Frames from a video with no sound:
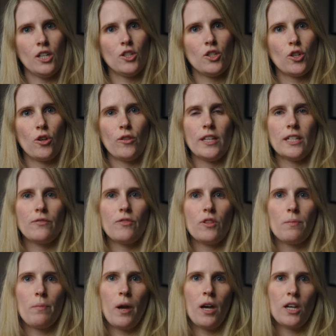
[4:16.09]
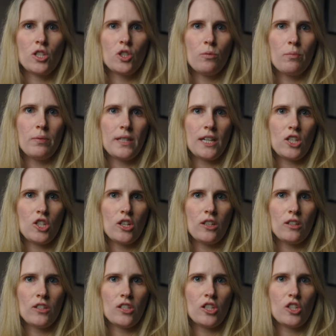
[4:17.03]
Do this for the personal
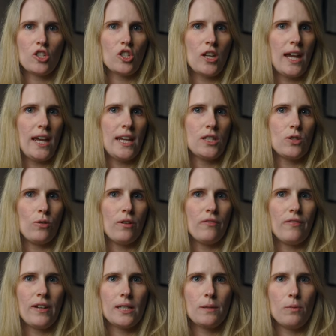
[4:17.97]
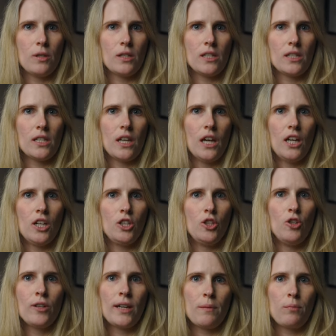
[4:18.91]
possessions, shares or investments,
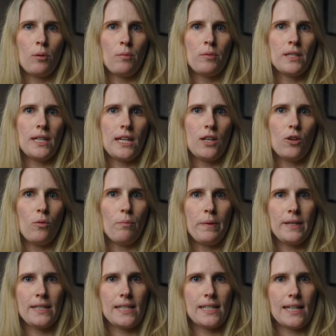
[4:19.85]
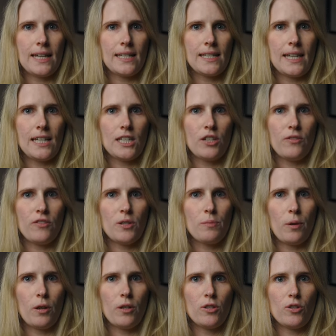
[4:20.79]
UK property or business assets you've
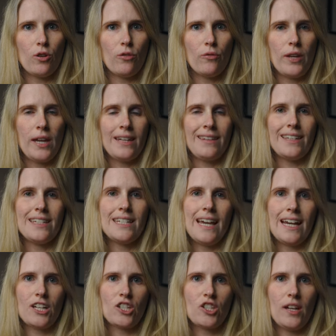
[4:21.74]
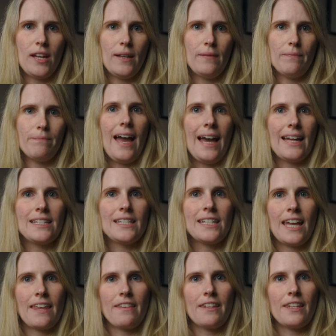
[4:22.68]
disposed of in the tax year. Add
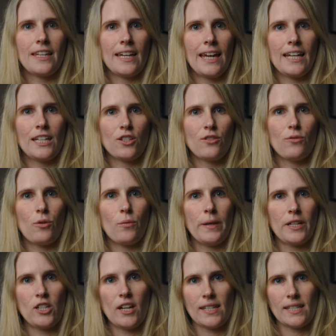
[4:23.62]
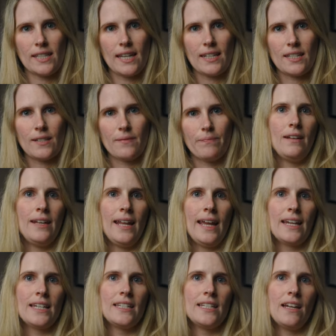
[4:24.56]
together the gains from each asset.
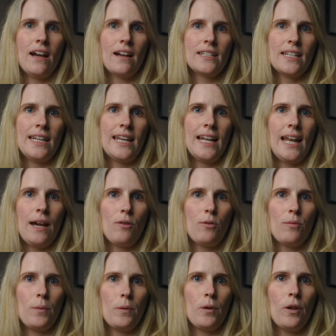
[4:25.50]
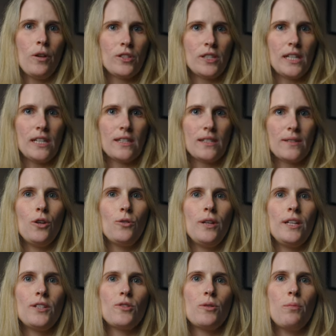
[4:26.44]
Next, deduct any allowable losses. You'll
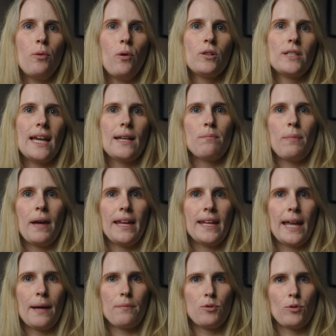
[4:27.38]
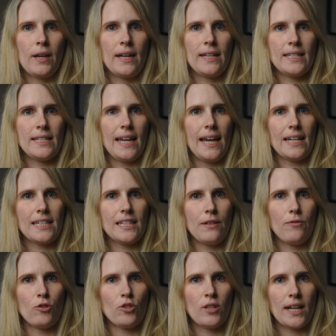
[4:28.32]
need to report and pay capital gains tax
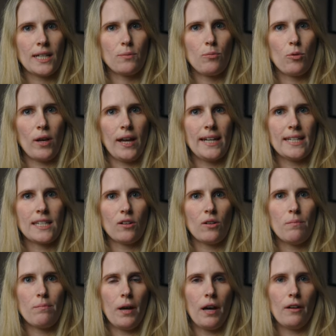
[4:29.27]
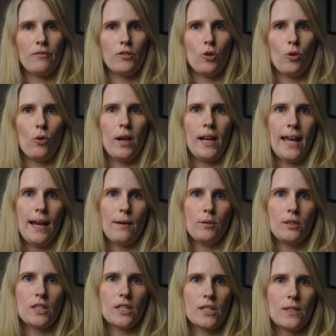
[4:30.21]
if your taxable gains are above your
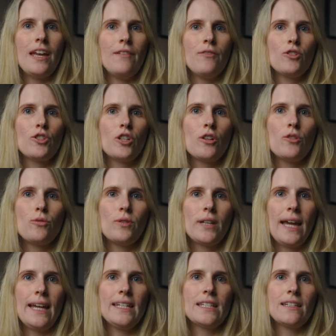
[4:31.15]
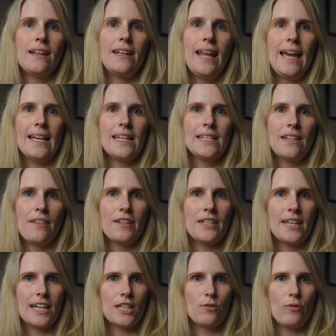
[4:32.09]
allowance. If your total gains are less than the
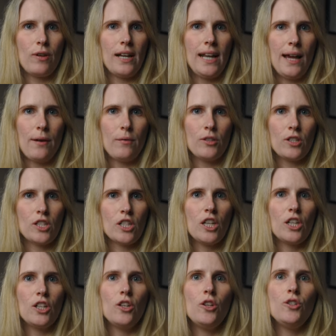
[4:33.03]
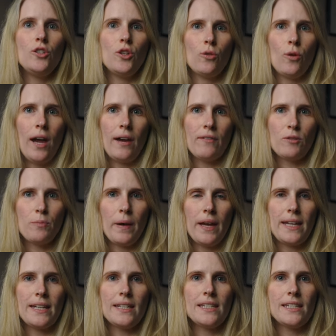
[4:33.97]
tax-free allowance, you do not have to
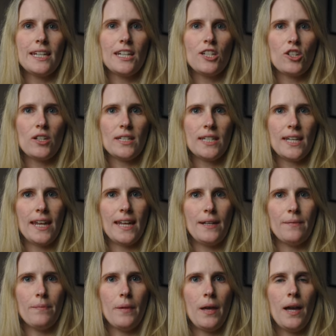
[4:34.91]
pay CGT.